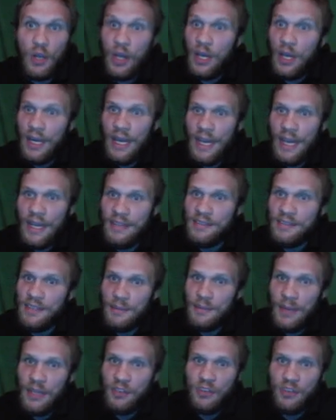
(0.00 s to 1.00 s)
and
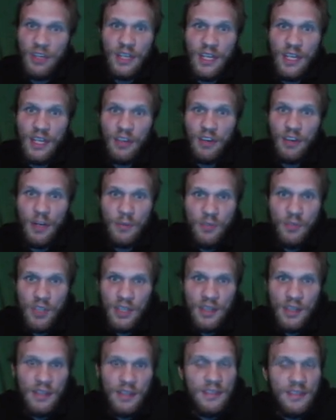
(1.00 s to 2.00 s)
asymmetric
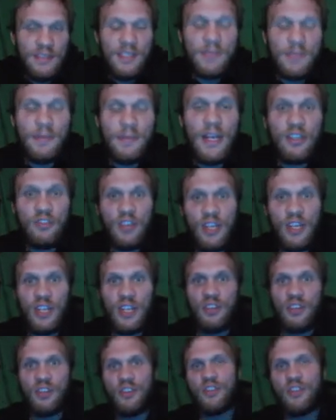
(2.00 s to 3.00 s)
encryption. Symmetric
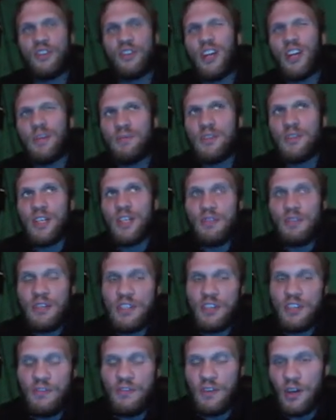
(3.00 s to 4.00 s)
encryption
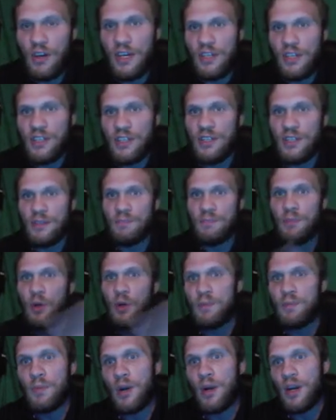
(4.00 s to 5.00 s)
referring to
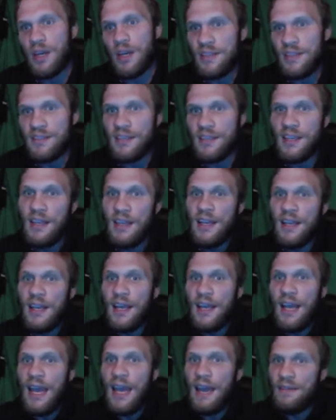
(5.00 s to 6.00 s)
both parties
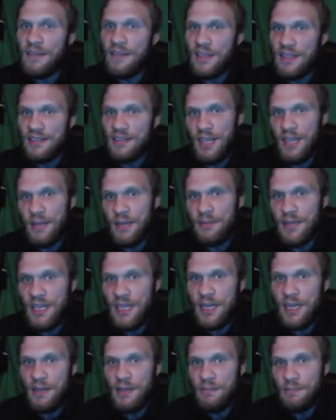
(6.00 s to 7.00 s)
having the same
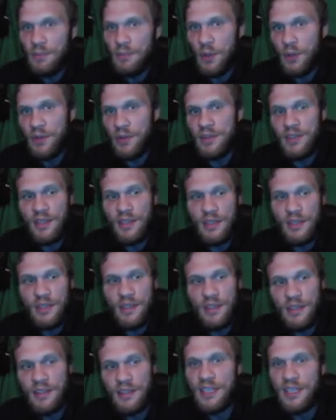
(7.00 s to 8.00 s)
key, both
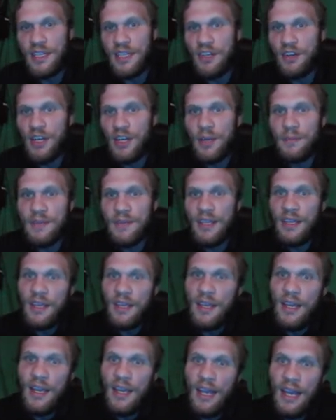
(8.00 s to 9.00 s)
to decrypt
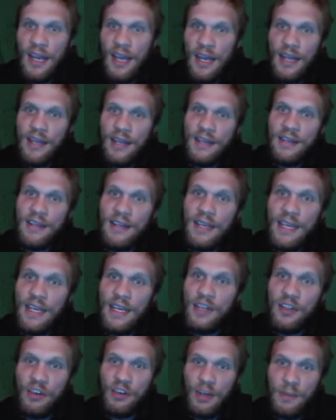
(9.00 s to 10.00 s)
and
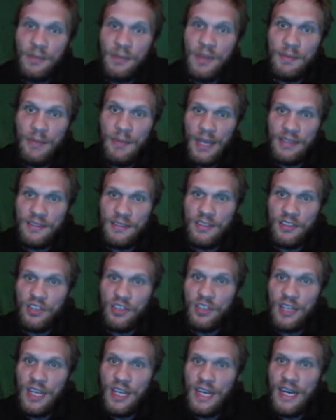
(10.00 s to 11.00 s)
encrypt the
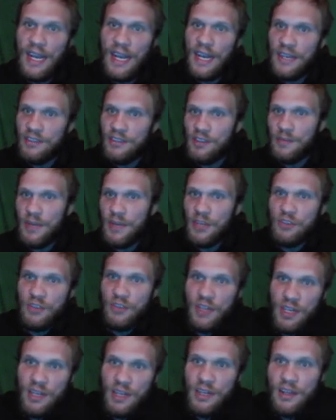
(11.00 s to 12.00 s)
message, and
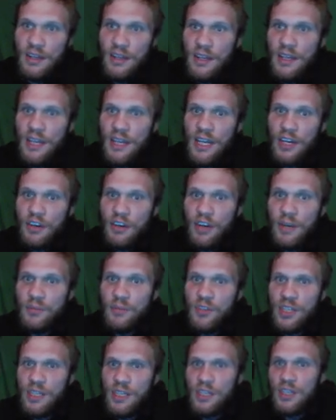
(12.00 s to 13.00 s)
asymmetric
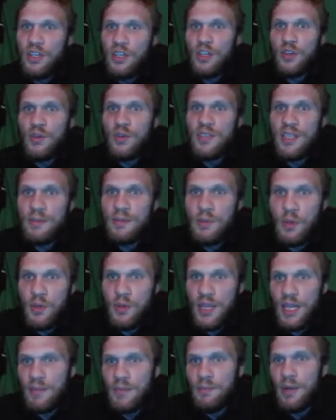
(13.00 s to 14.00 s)
encryption using
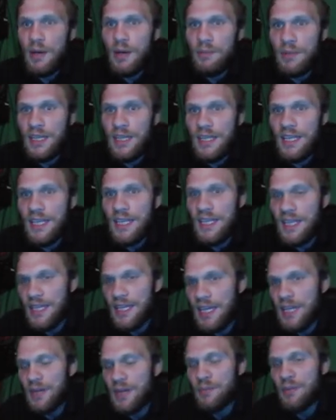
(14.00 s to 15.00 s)
both a public
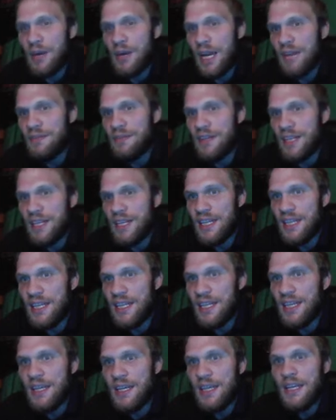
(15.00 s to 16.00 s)
key and a private
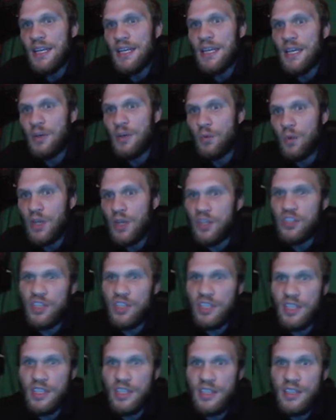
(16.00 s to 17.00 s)
key in
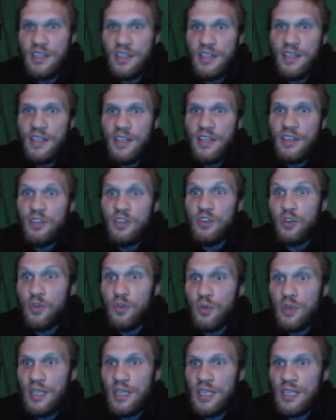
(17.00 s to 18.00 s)
which to
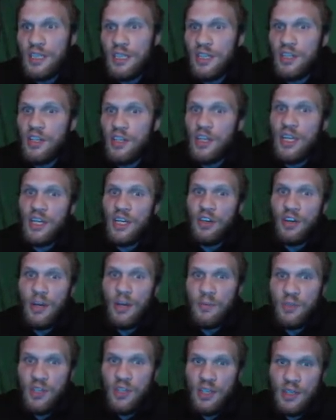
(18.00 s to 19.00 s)
do the
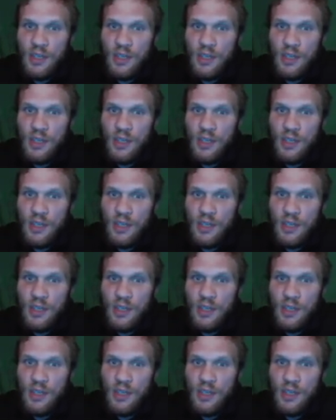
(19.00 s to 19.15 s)
encryption.